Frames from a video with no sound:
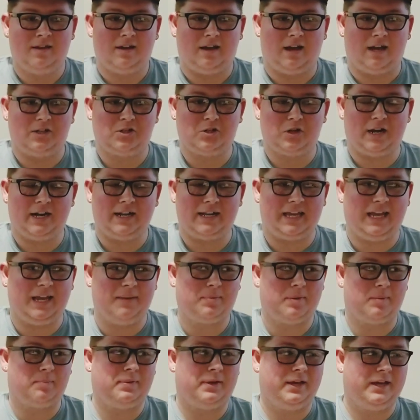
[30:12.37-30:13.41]
I try to keep
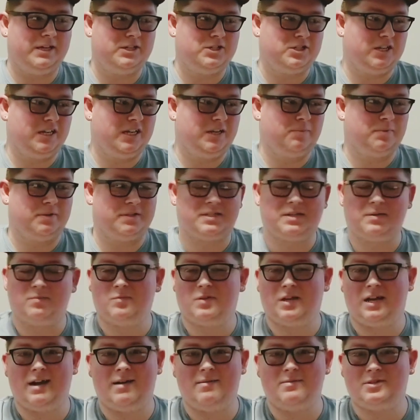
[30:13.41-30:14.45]
it PG, but
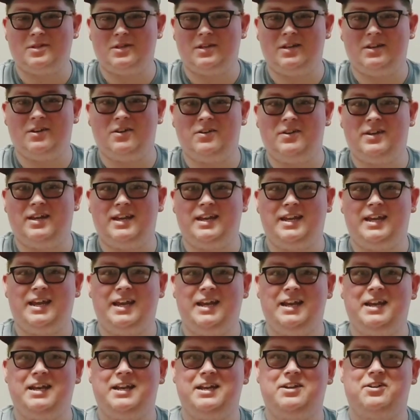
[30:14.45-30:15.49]
sometimes you get
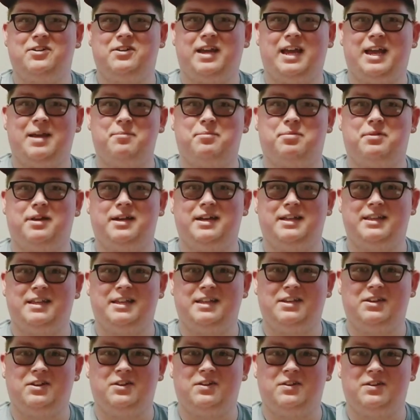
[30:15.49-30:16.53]
heated in your gameplay
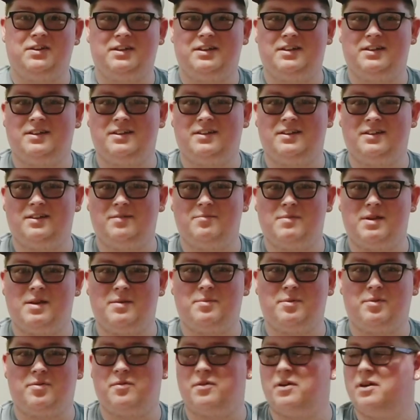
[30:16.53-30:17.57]
that you
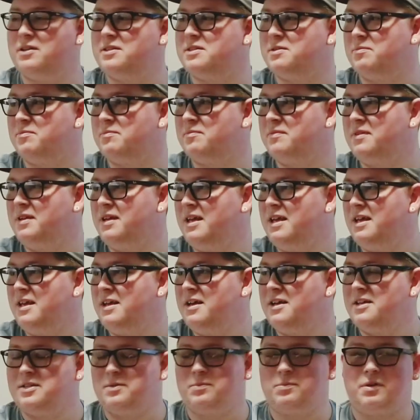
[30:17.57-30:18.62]
maybe throw out some
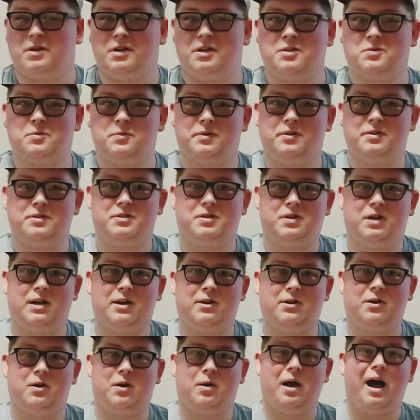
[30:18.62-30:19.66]
cuss words. So I
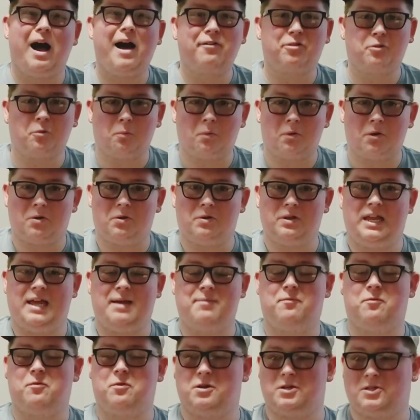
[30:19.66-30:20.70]
don't know. I have to work on that
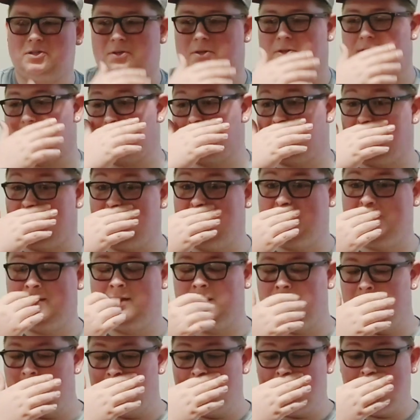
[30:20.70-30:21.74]
before I start streaming.
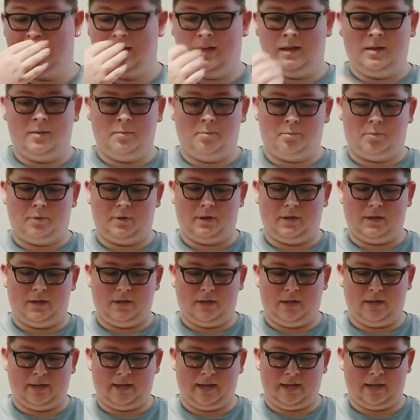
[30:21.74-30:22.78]
But
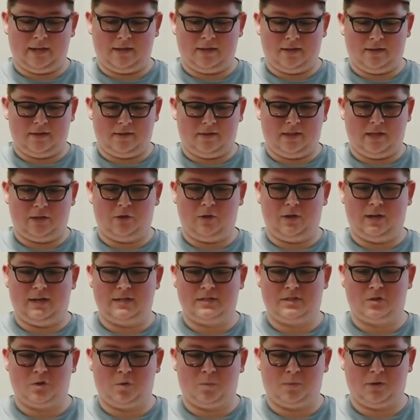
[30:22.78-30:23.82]
again, thank you
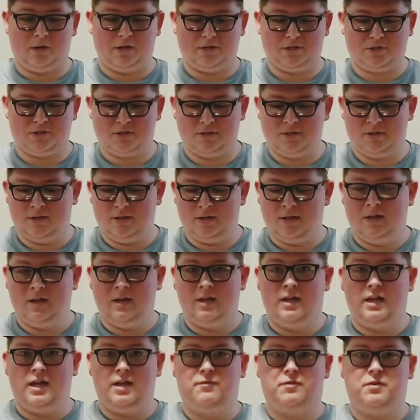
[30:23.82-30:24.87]
guys so much.
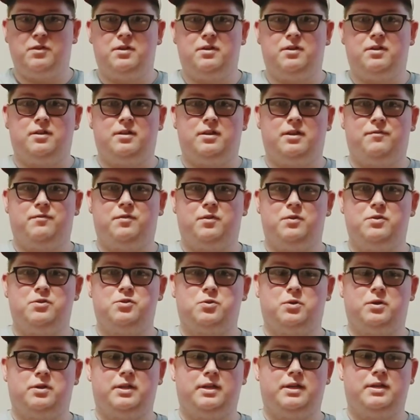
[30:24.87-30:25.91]
If you
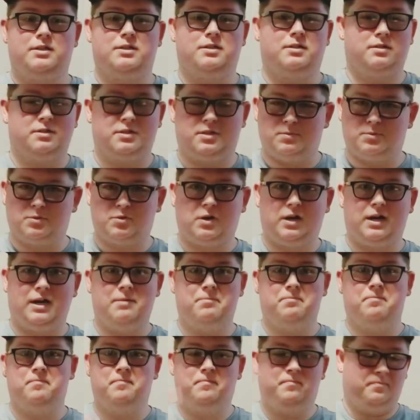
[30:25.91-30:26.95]
enjoy this,
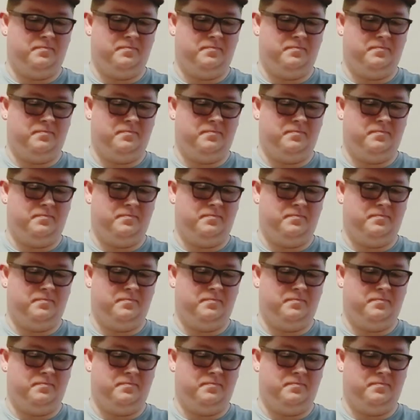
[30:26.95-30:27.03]
subscribe,